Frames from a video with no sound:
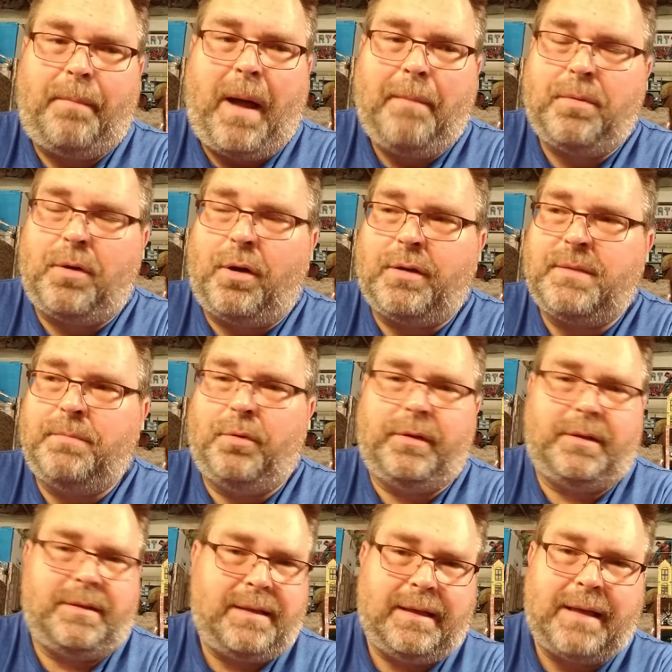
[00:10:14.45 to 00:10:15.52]
pop costs more
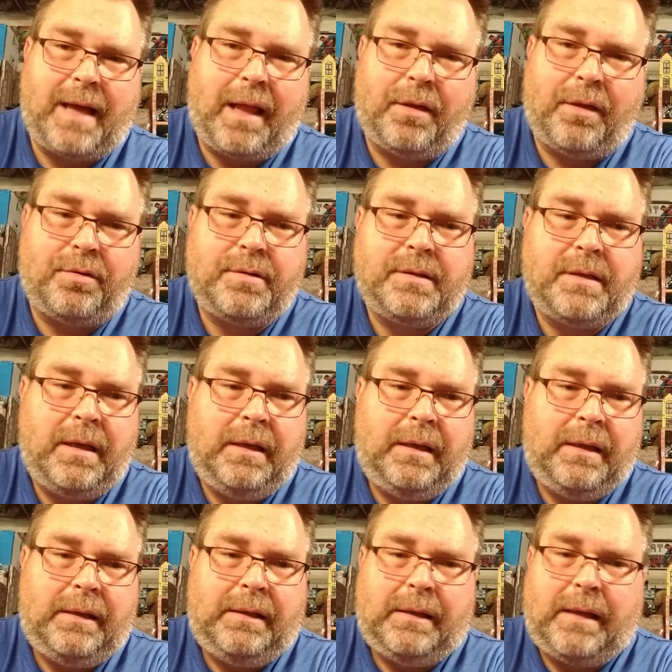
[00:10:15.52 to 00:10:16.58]
than $10
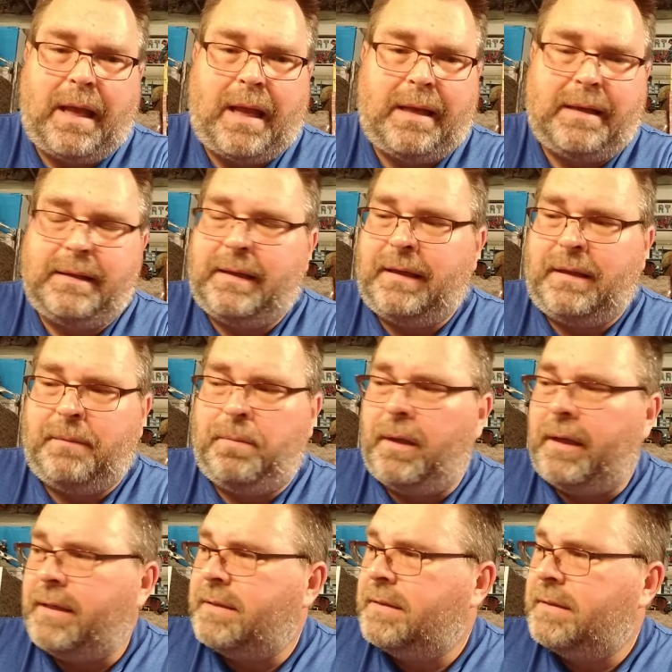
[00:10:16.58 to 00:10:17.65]
at any
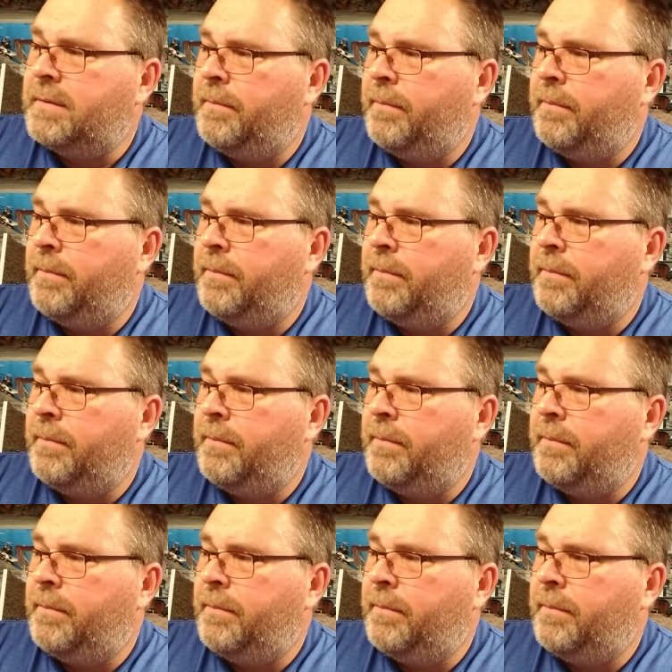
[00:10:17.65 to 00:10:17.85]
place.